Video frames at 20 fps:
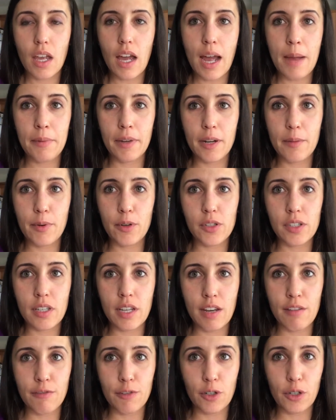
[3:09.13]
I'm going to post an
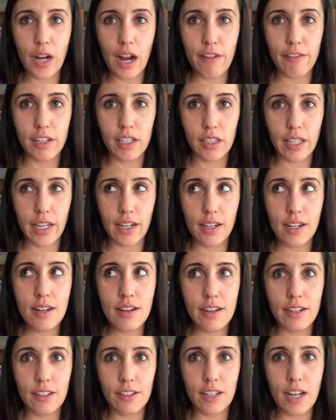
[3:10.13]
infographic
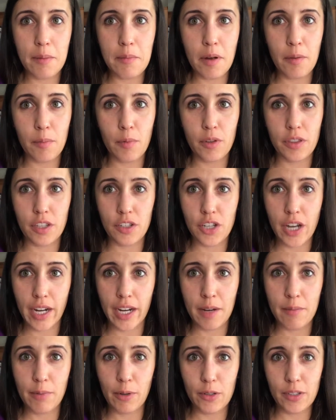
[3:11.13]
later. It'll come up with the
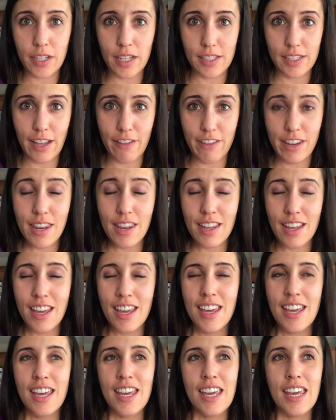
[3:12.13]
check-in post at 7,
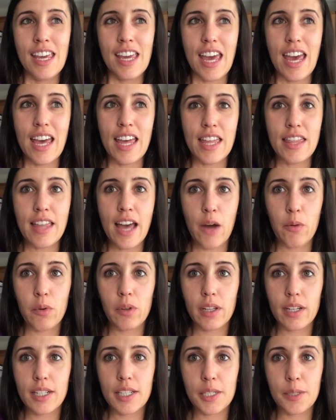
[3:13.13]
and that
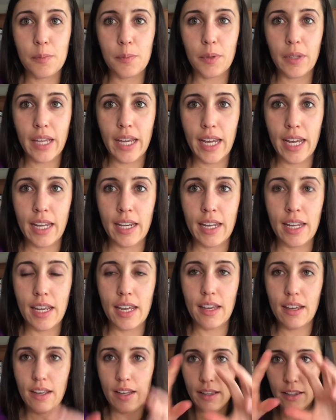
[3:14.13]
will explain
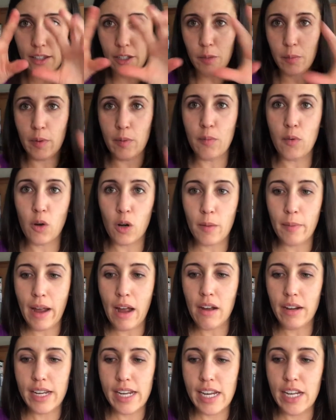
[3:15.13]
a little bit more
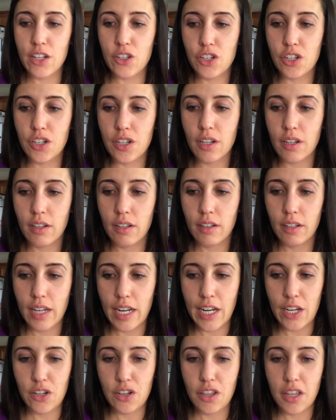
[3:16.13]
about each
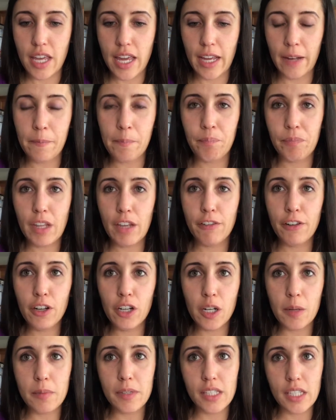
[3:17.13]
thing. If you're
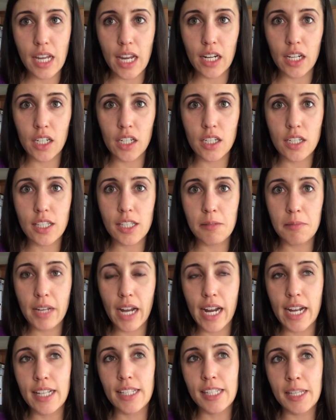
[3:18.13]
an abstainer, some
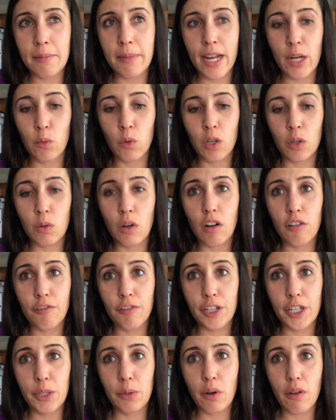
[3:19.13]
diets that might work well
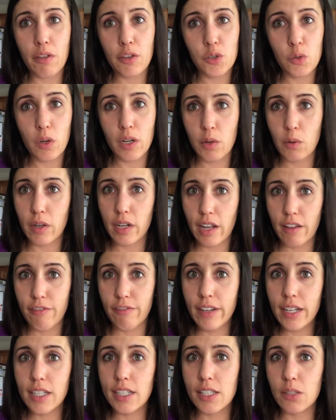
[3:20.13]
for you are the 21-day
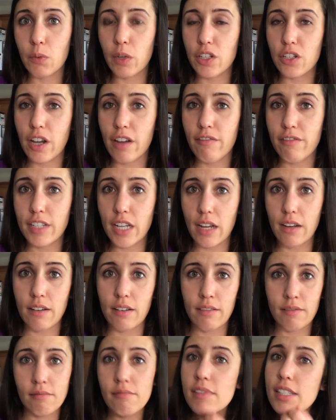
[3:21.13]
fix, which I've
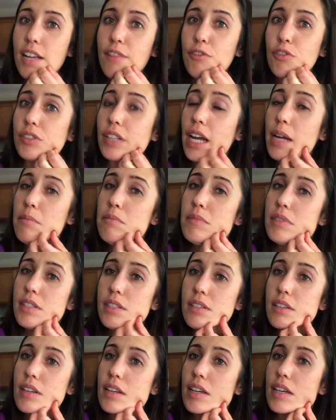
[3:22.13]
done several
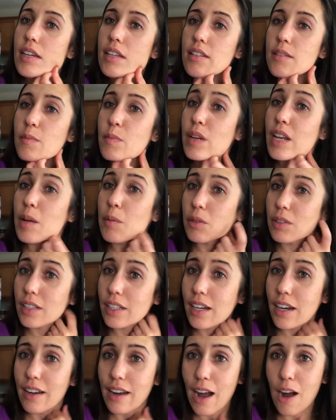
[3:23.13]
times and been able to
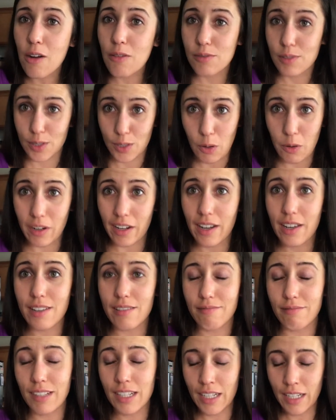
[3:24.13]
cut out soda
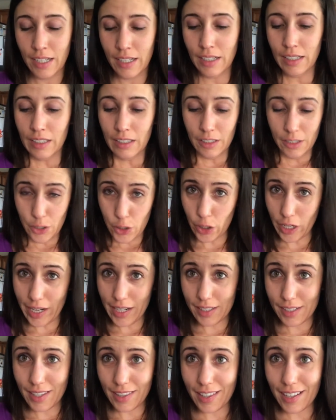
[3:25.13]
and
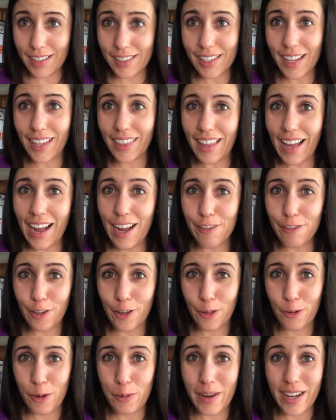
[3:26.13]
treats and things like that for
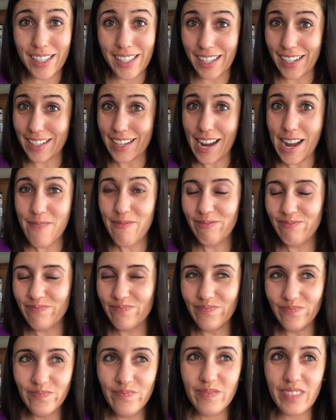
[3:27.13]
3 weeks at a time,
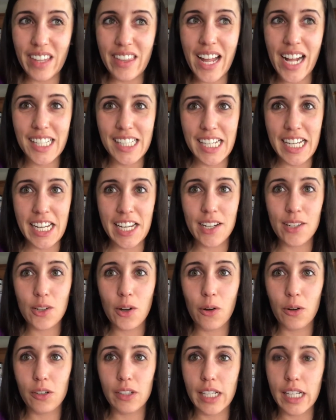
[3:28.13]
and that's eating
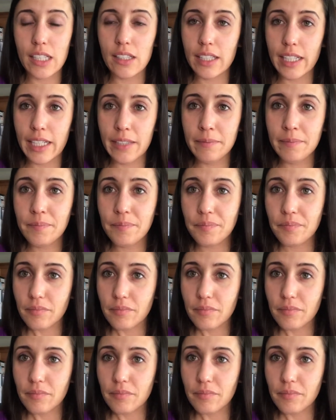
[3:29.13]
totally clean.